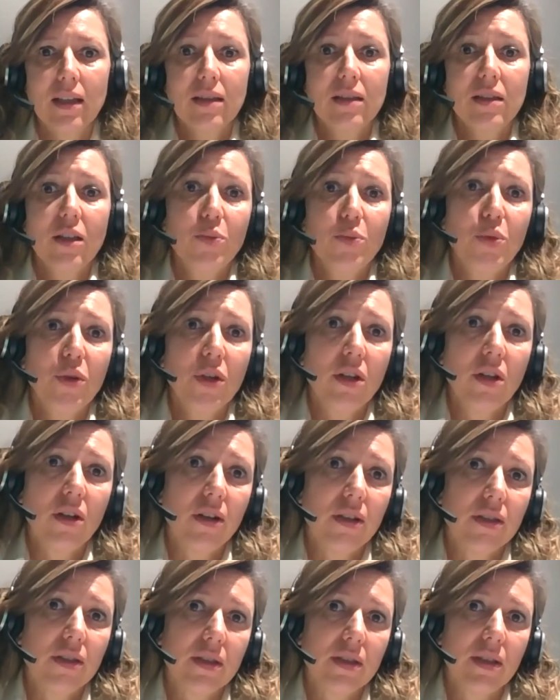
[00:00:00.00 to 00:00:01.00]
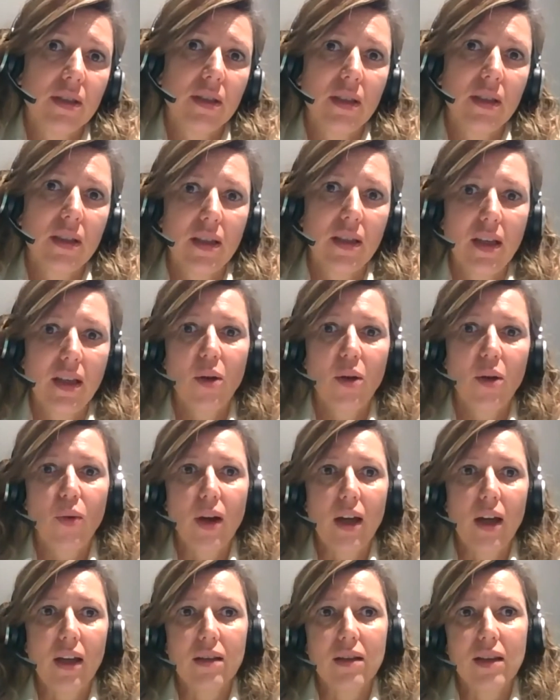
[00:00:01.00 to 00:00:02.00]
entrepreneurs in
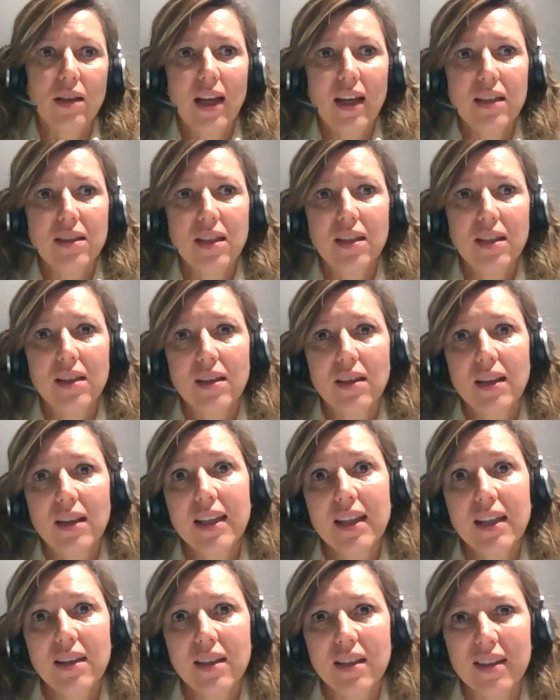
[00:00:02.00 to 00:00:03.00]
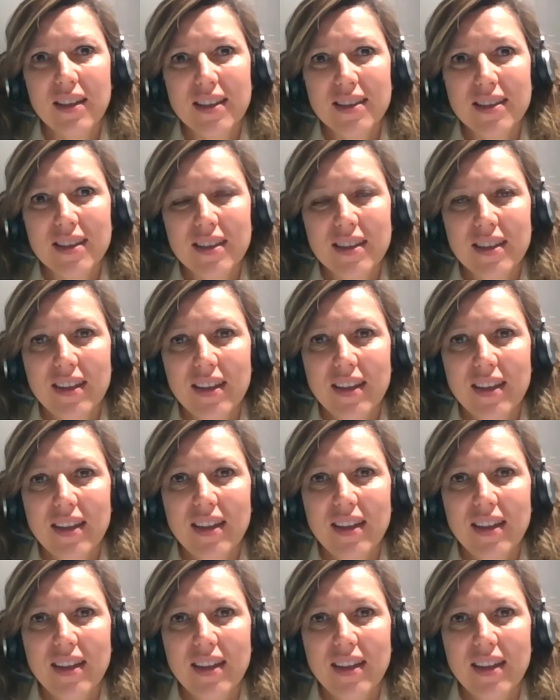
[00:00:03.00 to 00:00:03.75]
a way, enlightened leaders,